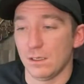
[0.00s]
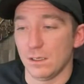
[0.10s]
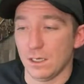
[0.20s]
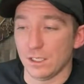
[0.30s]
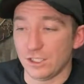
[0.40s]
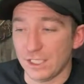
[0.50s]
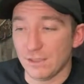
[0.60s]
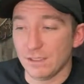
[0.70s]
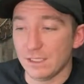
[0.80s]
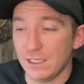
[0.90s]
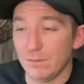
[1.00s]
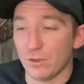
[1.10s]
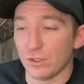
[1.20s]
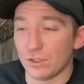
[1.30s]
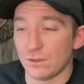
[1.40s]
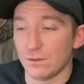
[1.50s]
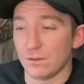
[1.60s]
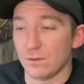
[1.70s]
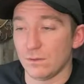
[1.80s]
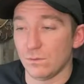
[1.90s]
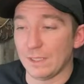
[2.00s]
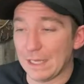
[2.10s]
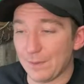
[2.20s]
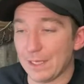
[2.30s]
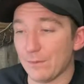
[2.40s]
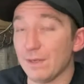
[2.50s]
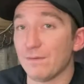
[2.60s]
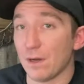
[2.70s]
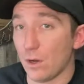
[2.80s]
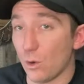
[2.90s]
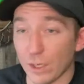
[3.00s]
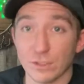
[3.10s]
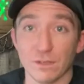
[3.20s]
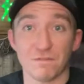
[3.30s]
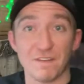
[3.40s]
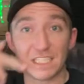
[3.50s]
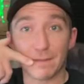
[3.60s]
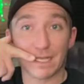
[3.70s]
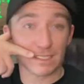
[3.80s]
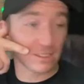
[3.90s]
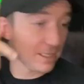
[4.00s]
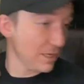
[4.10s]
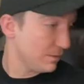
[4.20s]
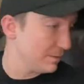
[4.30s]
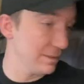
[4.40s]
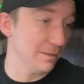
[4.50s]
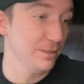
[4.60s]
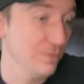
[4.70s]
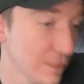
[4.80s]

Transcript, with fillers: uh, check out the ski merch. We we we've oh, we also have face masks now. Let me, I'm gonna do